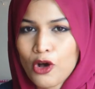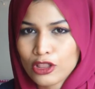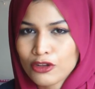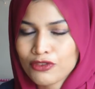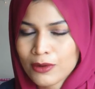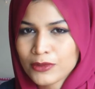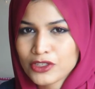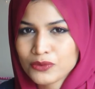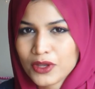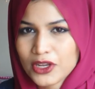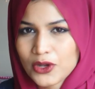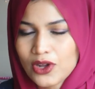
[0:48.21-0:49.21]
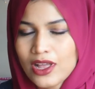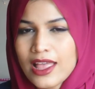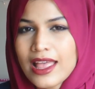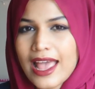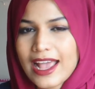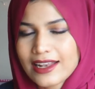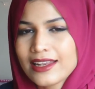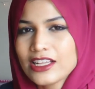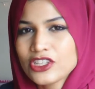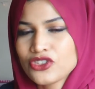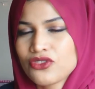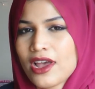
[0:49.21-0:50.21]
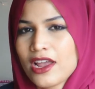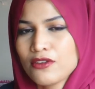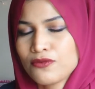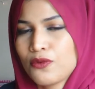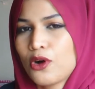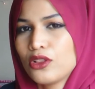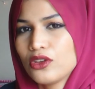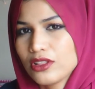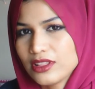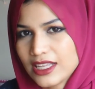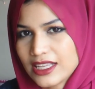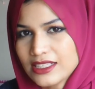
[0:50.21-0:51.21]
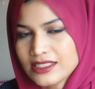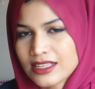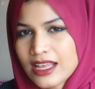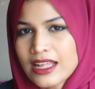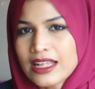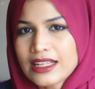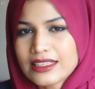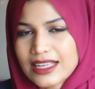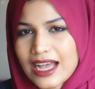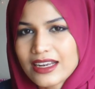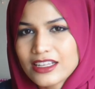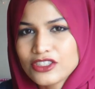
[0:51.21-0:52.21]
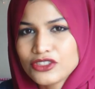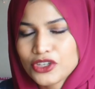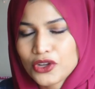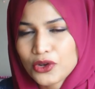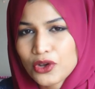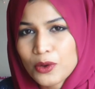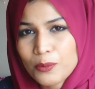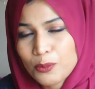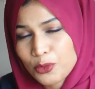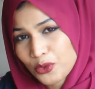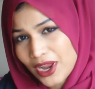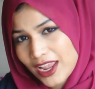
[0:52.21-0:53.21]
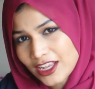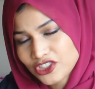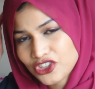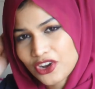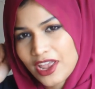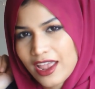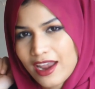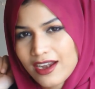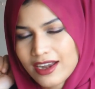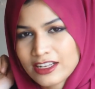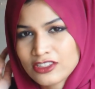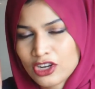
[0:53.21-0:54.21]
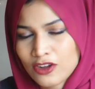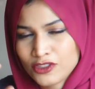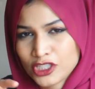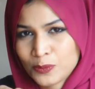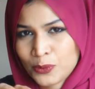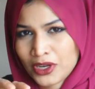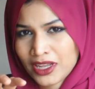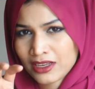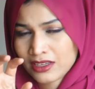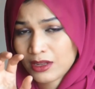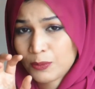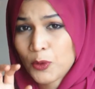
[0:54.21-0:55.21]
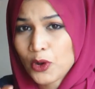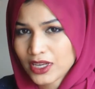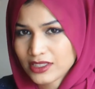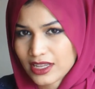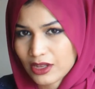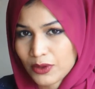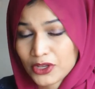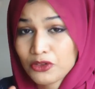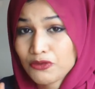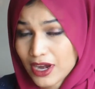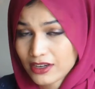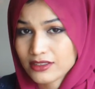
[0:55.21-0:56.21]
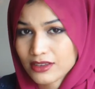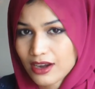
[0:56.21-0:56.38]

to follow from this video, at least try and follow this. That is to braid your hair instead of just putting it in a ponytail when you wear a